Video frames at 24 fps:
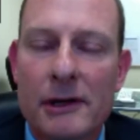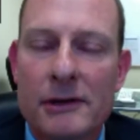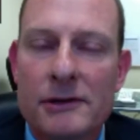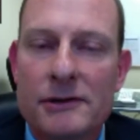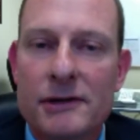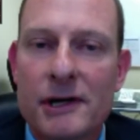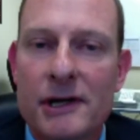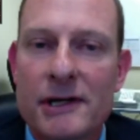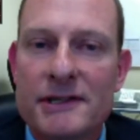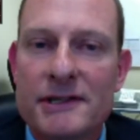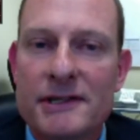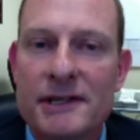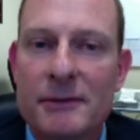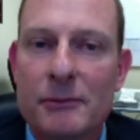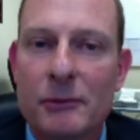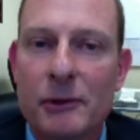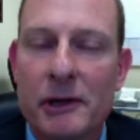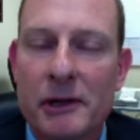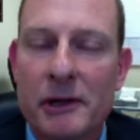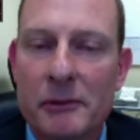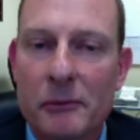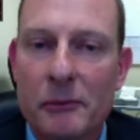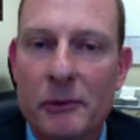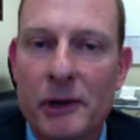Tracy,
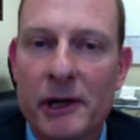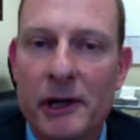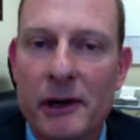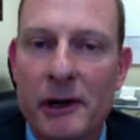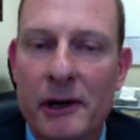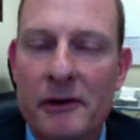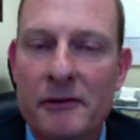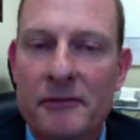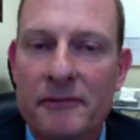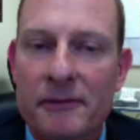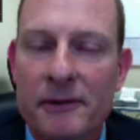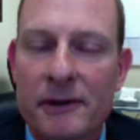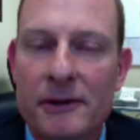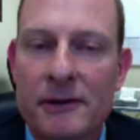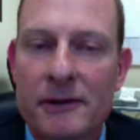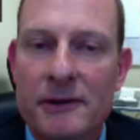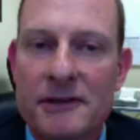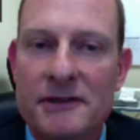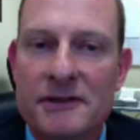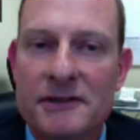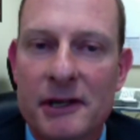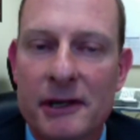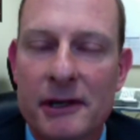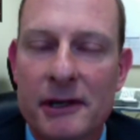we, we are
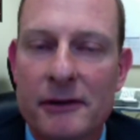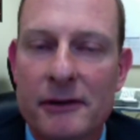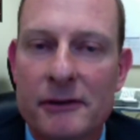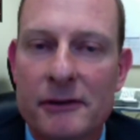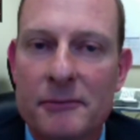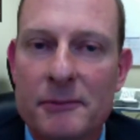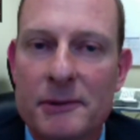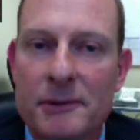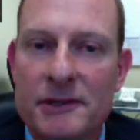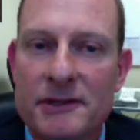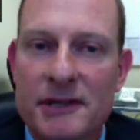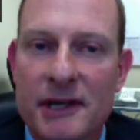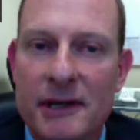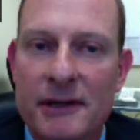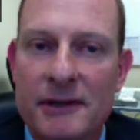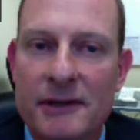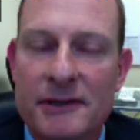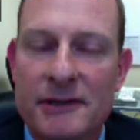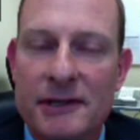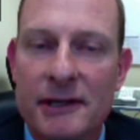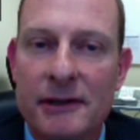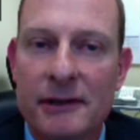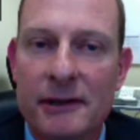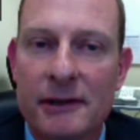focused one hundred
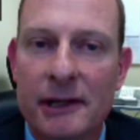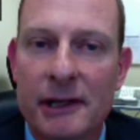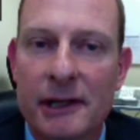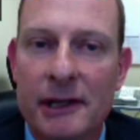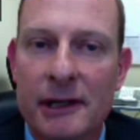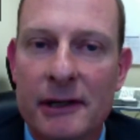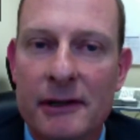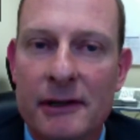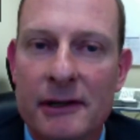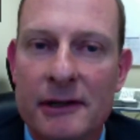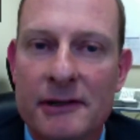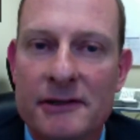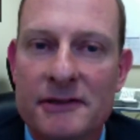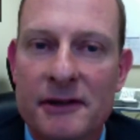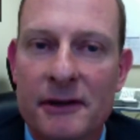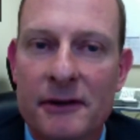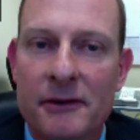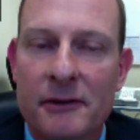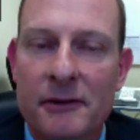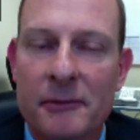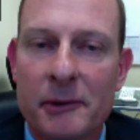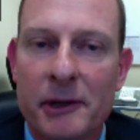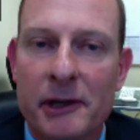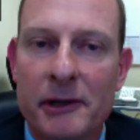percent in, in, in
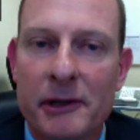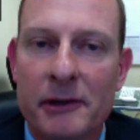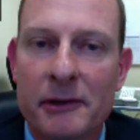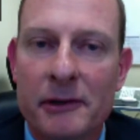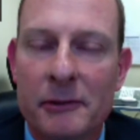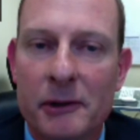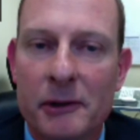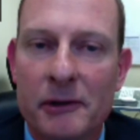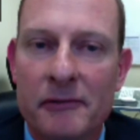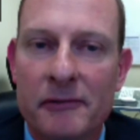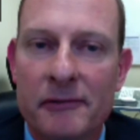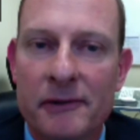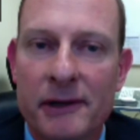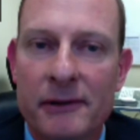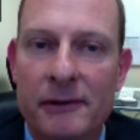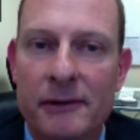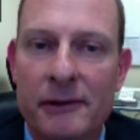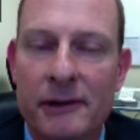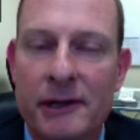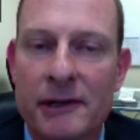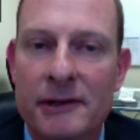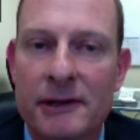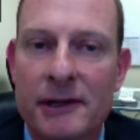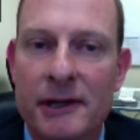South America. We
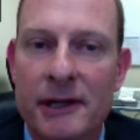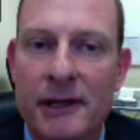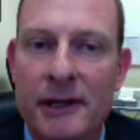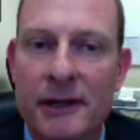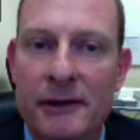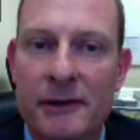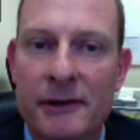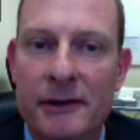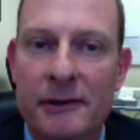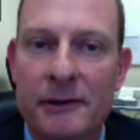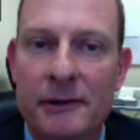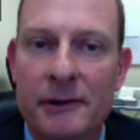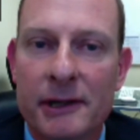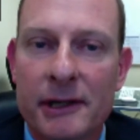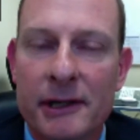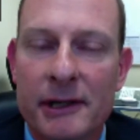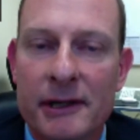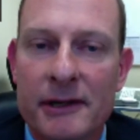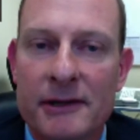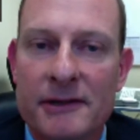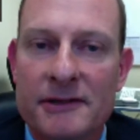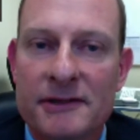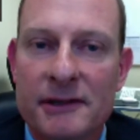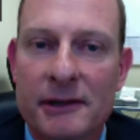feel that
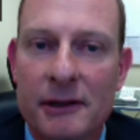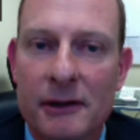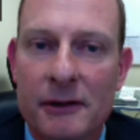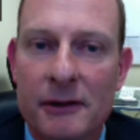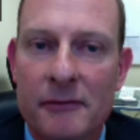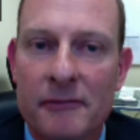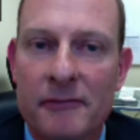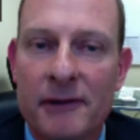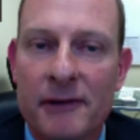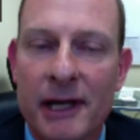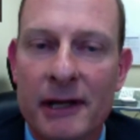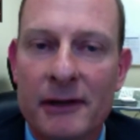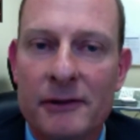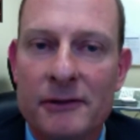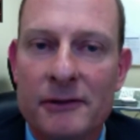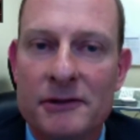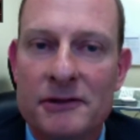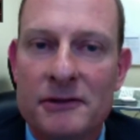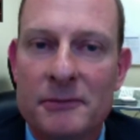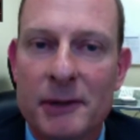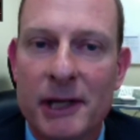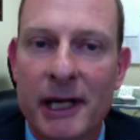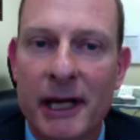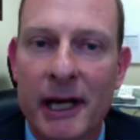there is a lot of
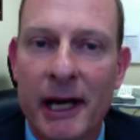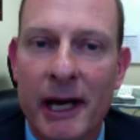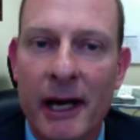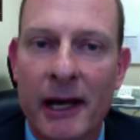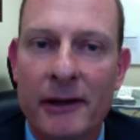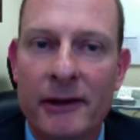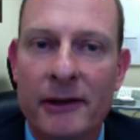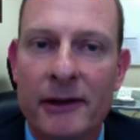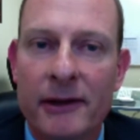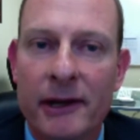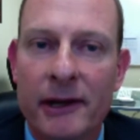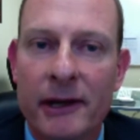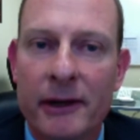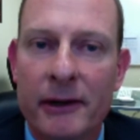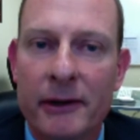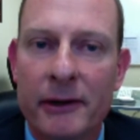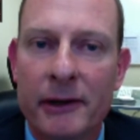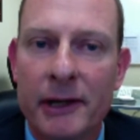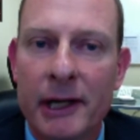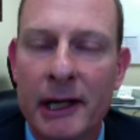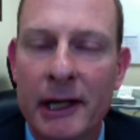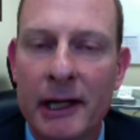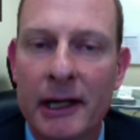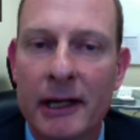value to be had
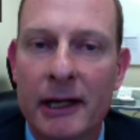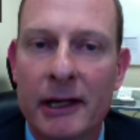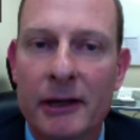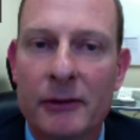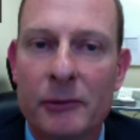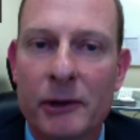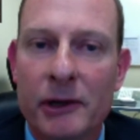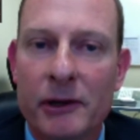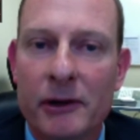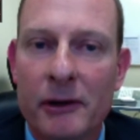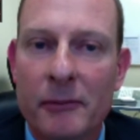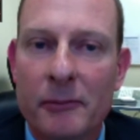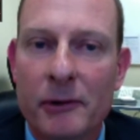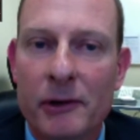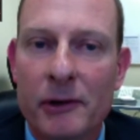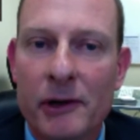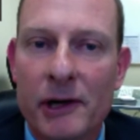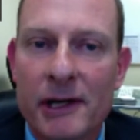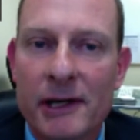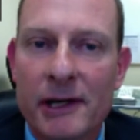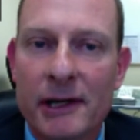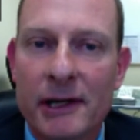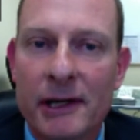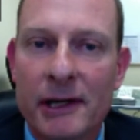there. And we're
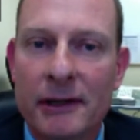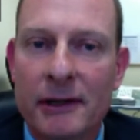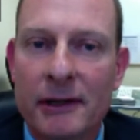operating